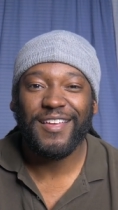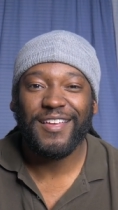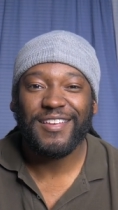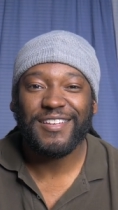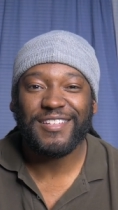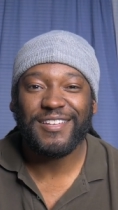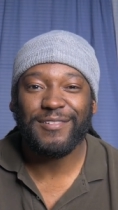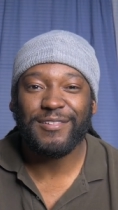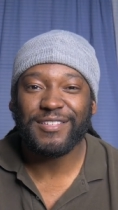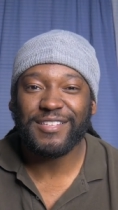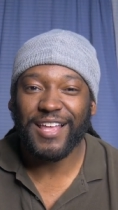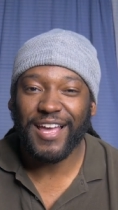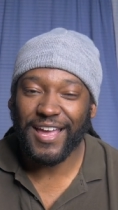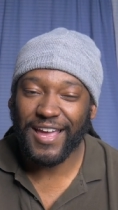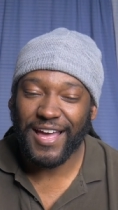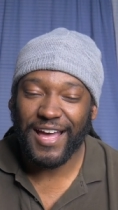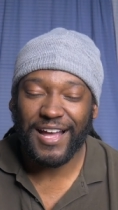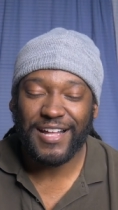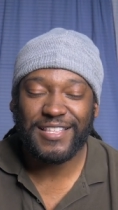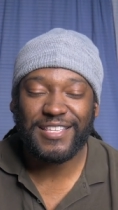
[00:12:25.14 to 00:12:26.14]
She was
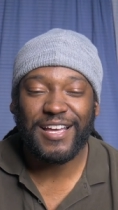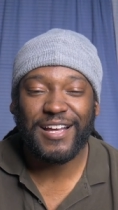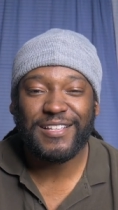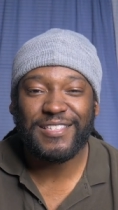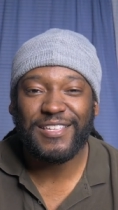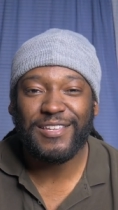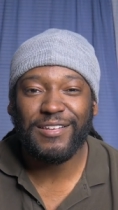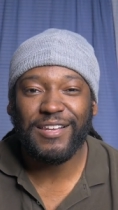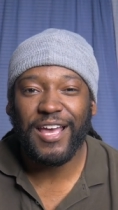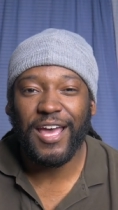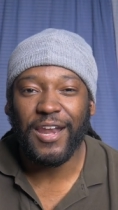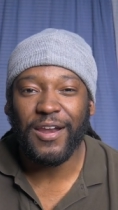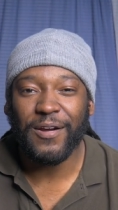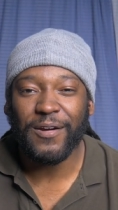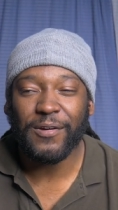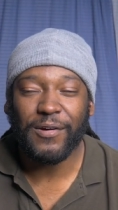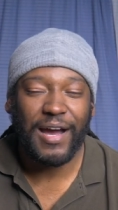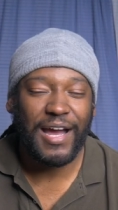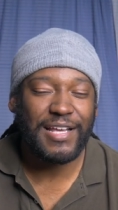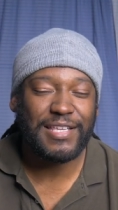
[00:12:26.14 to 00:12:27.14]
like, I'll talk to you later,
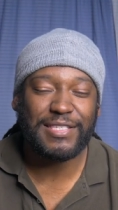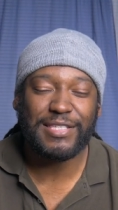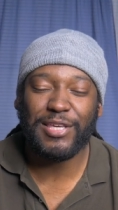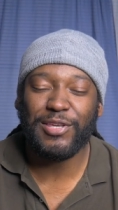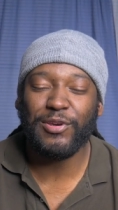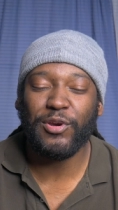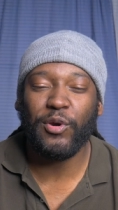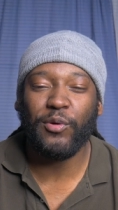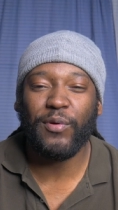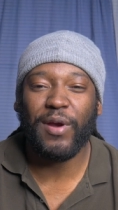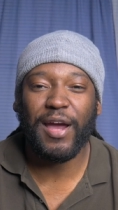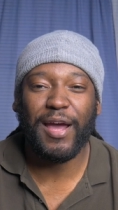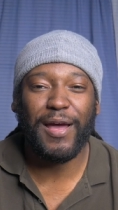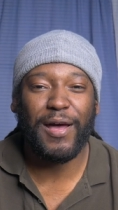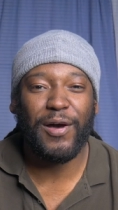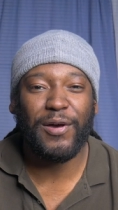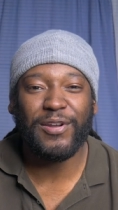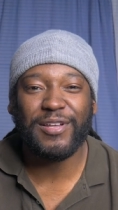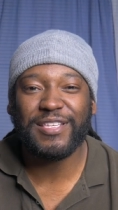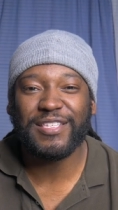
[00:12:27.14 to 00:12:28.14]
or I'll see you
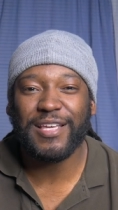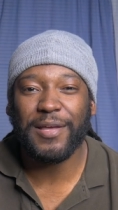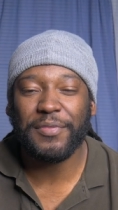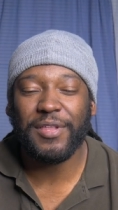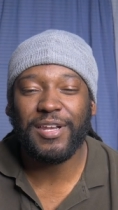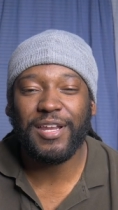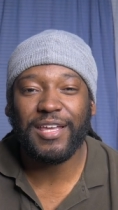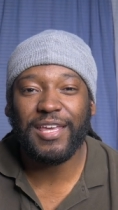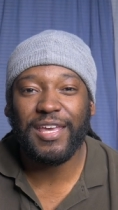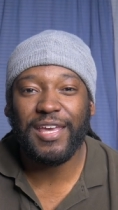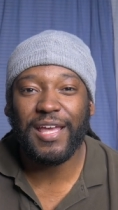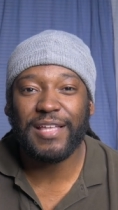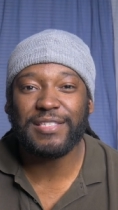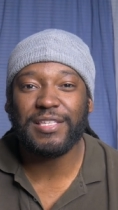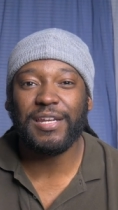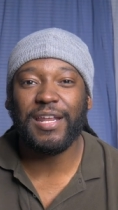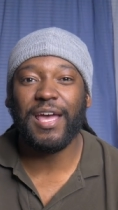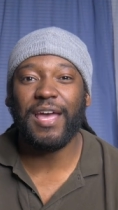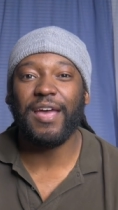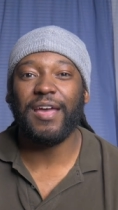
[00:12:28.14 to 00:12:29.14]
around, or something akin
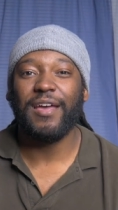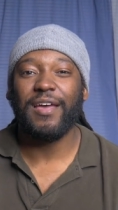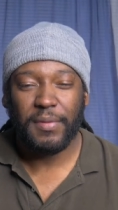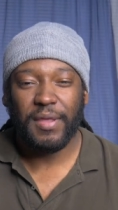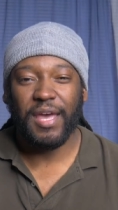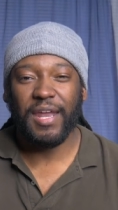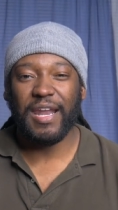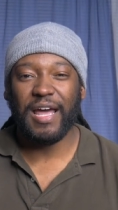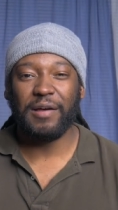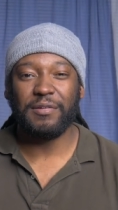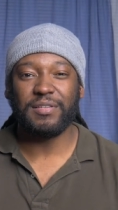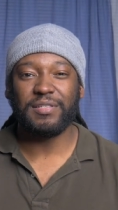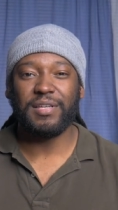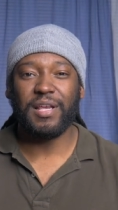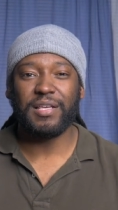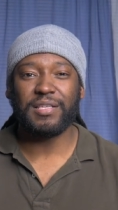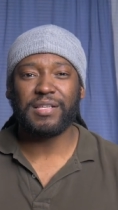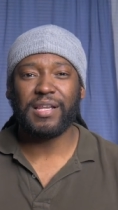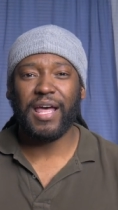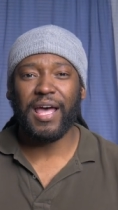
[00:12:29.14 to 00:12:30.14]
to that. And I was
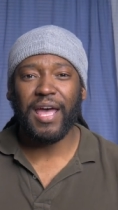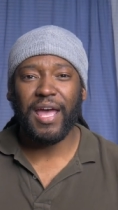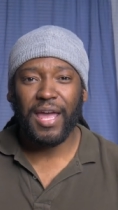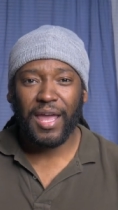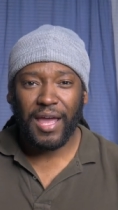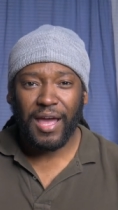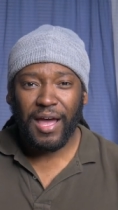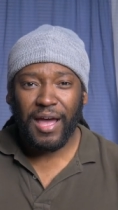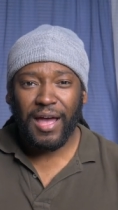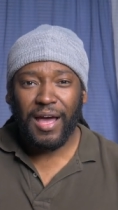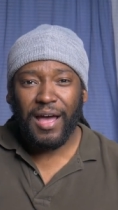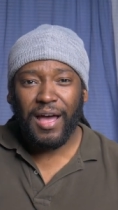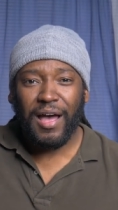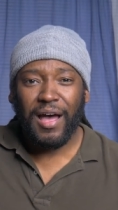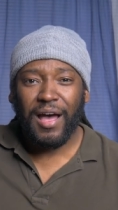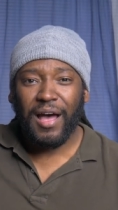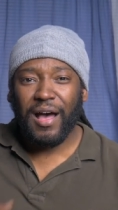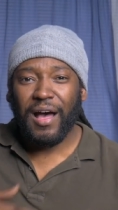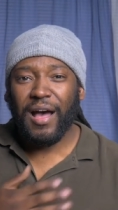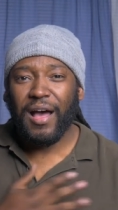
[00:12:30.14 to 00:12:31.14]
just like,
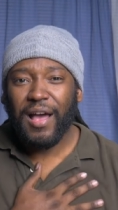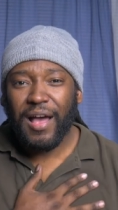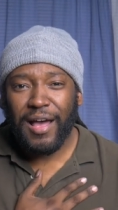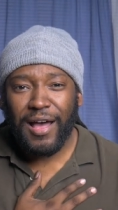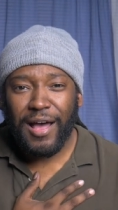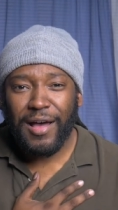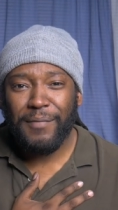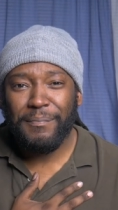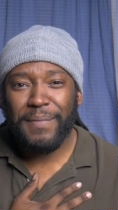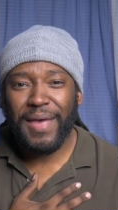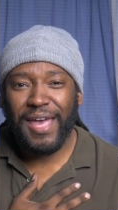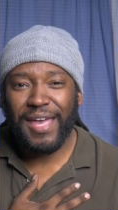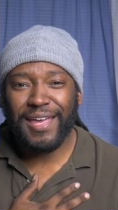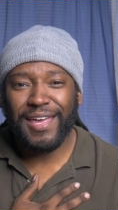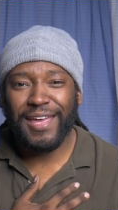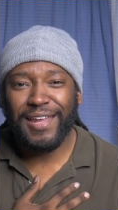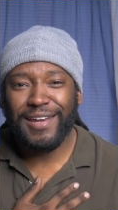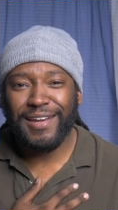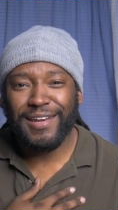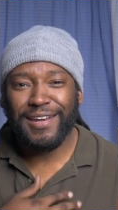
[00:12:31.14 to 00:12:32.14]

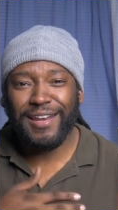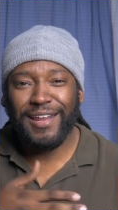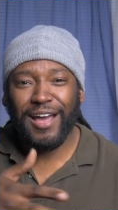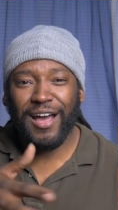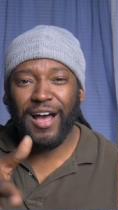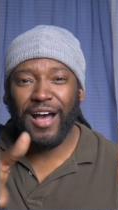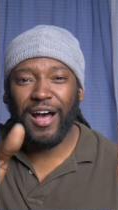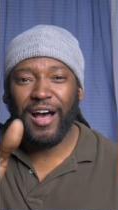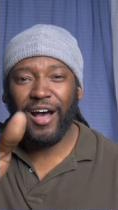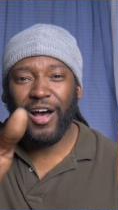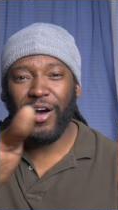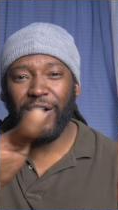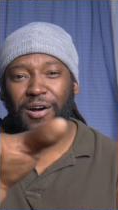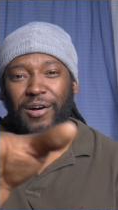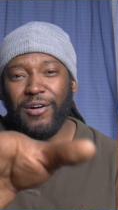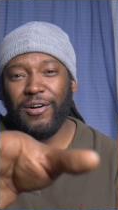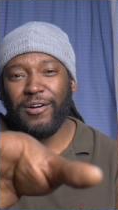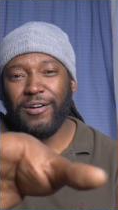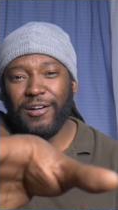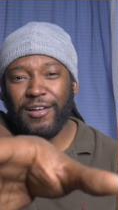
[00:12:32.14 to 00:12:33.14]
Megan,
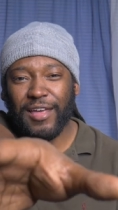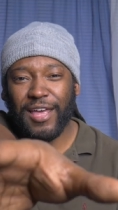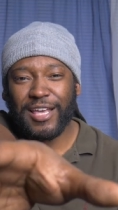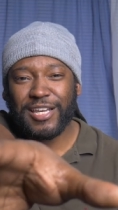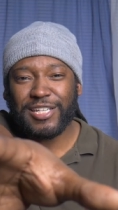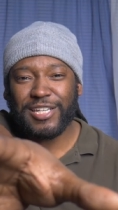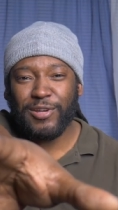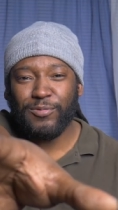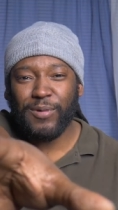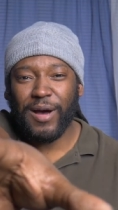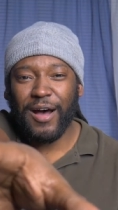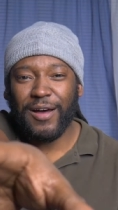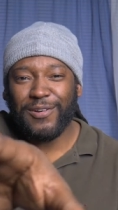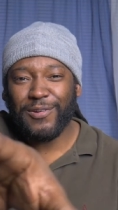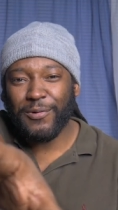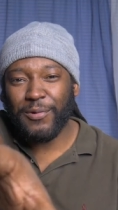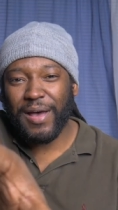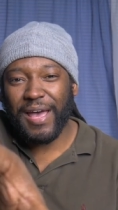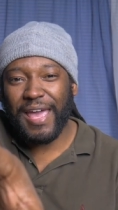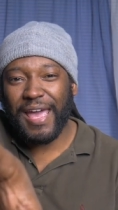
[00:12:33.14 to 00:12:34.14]
no! As she walked
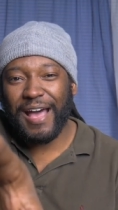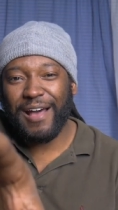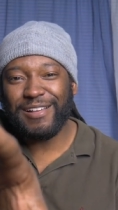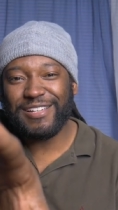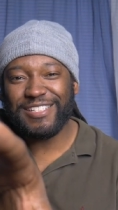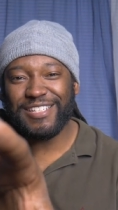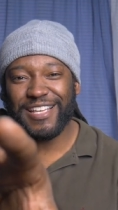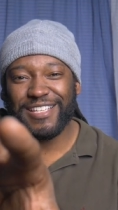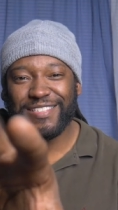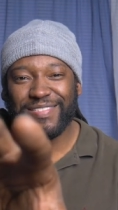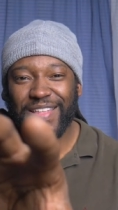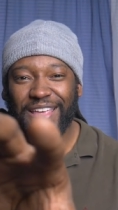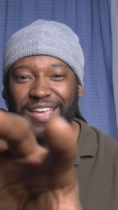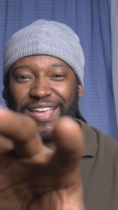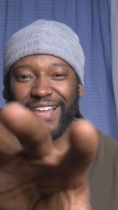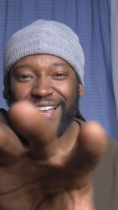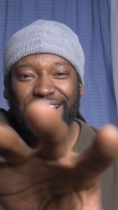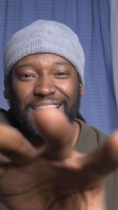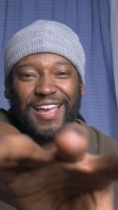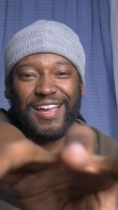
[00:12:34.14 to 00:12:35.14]
away, I was just
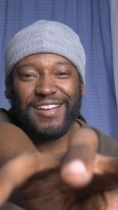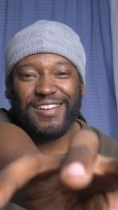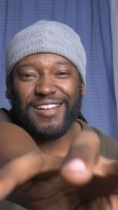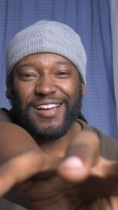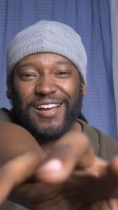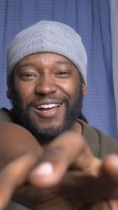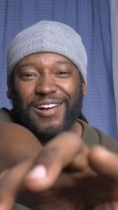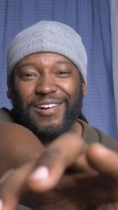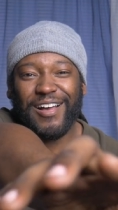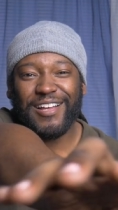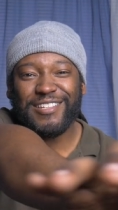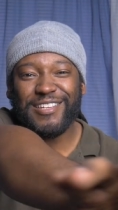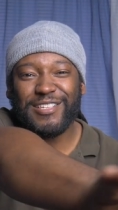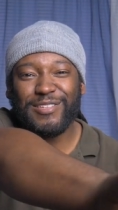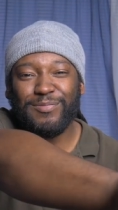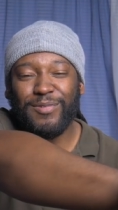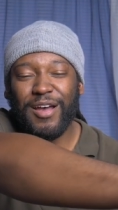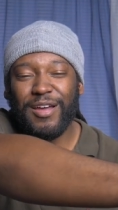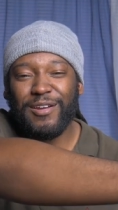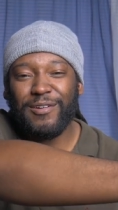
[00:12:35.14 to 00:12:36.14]
thinking like, no, I
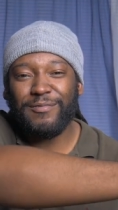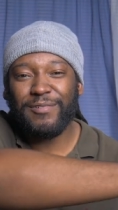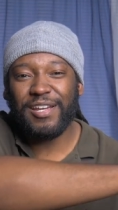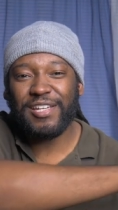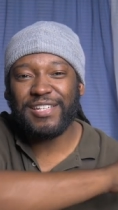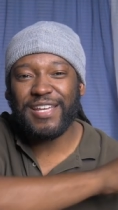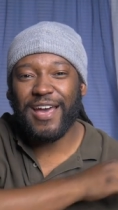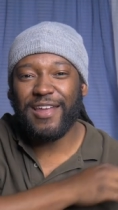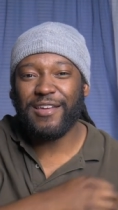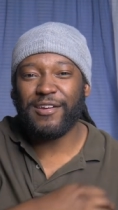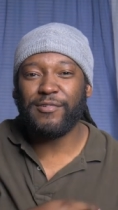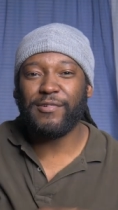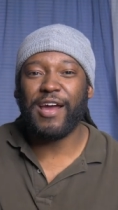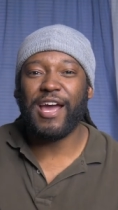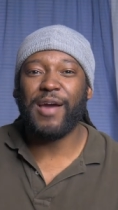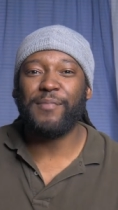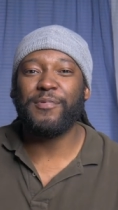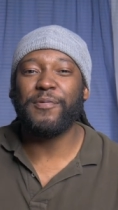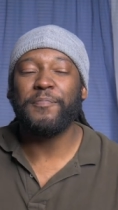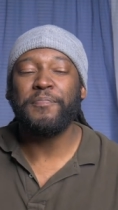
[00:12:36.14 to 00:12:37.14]
just wanted to reach out and
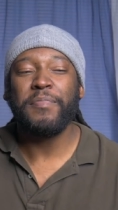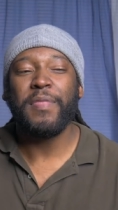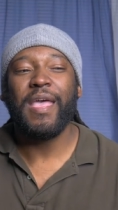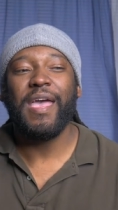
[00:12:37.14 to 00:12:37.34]
grab her.